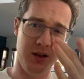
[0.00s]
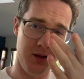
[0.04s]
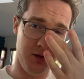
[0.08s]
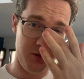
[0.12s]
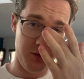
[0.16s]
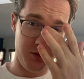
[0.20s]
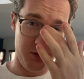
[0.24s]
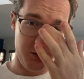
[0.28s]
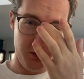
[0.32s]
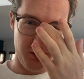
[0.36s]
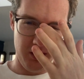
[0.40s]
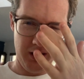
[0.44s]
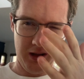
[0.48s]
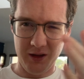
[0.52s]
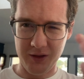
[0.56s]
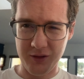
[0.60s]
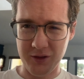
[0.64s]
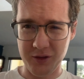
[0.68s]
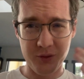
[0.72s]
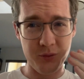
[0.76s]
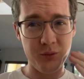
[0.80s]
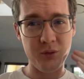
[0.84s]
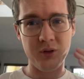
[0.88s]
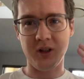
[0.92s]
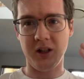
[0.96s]
Dude, I
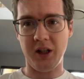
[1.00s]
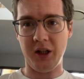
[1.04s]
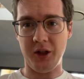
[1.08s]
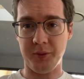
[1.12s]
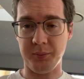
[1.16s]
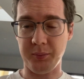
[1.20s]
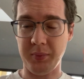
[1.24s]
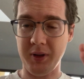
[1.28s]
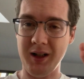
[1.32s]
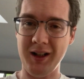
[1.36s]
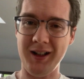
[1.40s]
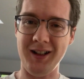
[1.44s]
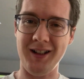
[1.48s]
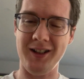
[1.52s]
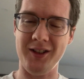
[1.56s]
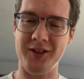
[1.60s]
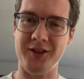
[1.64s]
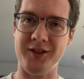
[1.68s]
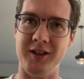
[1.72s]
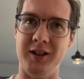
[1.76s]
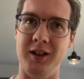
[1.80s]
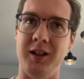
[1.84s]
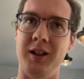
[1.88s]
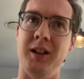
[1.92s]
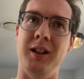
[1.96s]
just realized
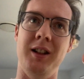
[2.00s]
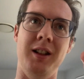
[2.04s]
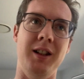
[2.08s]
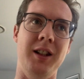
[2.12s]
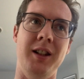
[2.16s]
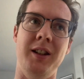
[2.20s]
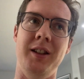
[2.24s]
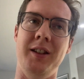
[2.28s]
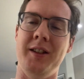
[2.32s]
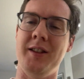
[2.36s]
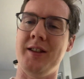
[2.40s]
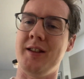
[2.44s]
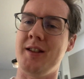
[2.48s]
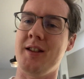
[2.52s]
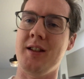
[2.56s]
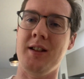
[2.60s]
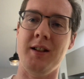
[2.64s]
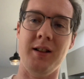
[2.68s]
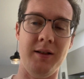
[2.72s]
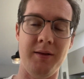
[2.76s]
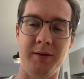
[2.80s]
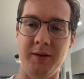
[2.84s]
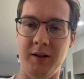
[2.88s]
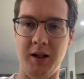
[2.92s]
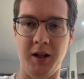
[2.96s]
pasta is
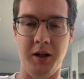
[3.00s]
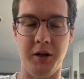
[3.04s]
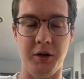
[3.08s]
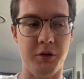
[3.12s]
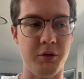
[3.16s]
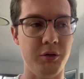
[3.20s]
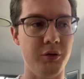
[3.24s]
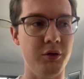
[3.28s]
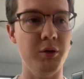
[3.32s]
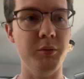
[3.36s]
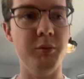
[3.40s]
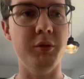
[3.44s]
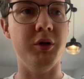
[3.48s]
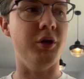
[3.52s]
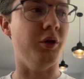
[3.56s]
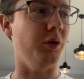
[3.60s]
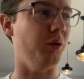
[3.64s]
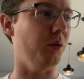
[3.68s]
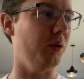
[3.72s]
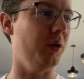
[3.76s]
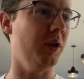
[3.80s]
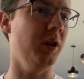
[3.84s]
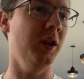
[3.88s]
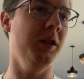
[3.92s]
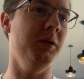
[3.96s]
a
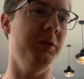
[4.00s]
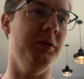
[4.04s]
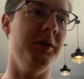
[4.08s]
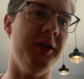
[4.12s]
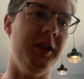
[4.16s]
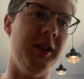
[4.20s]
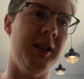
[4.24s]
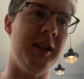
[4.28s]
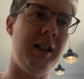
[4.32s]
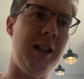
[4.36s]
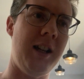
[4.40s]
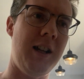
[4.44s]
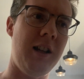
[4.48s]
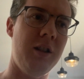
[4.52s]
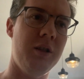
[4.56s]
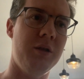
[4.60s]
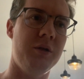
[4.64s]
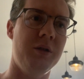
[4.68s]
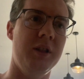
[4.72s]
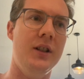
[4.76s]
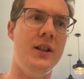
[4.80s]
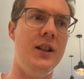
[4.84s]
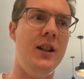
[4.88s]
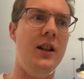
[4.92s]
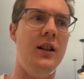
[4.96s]
criminal with the
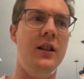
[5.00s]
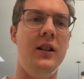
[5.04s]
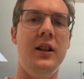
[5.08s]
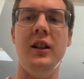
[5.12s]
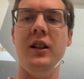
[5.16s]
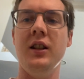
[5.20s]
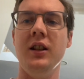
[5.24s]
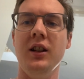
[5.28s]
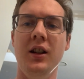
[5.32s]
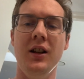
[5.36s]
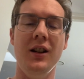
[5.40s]
calorie counting.